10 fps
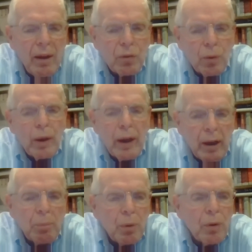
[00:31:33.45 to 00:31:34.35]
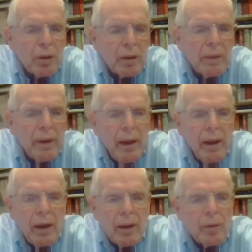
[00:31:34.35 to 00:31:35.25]
So A bullion,
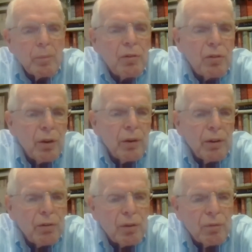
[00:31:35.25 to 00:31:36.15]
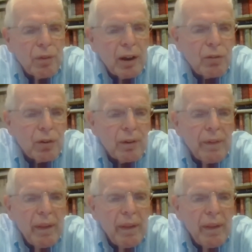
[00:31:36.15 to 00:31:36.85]
the mysterious investor.